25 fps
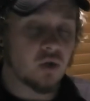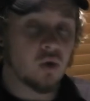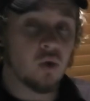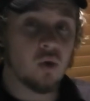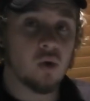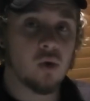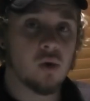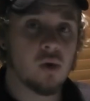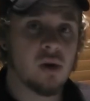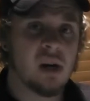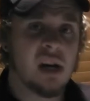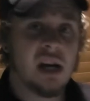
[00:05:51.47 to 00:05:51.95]

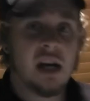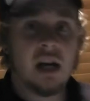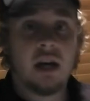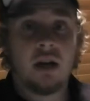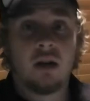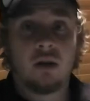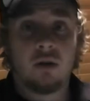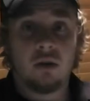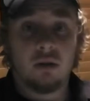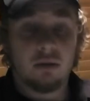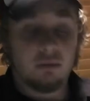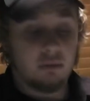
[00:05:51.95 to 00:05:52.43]
or
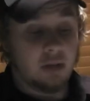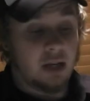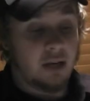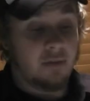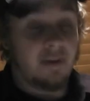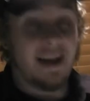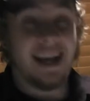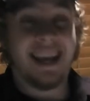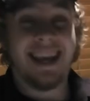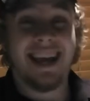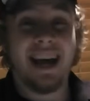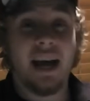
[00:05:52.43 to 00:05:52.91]

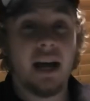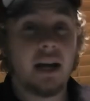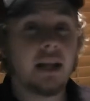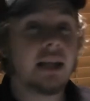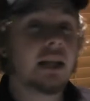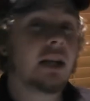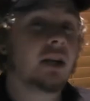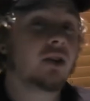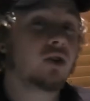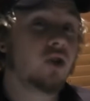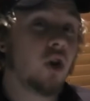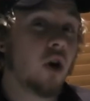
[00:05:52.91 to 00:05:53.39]
if I can
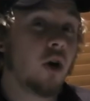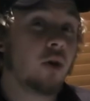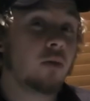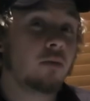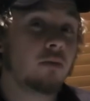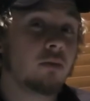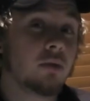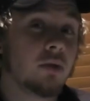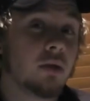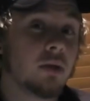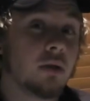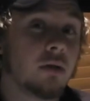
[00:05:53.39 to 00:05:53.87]
get a
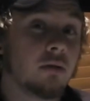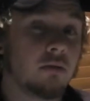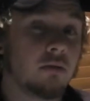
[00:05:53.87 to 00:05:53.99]
domed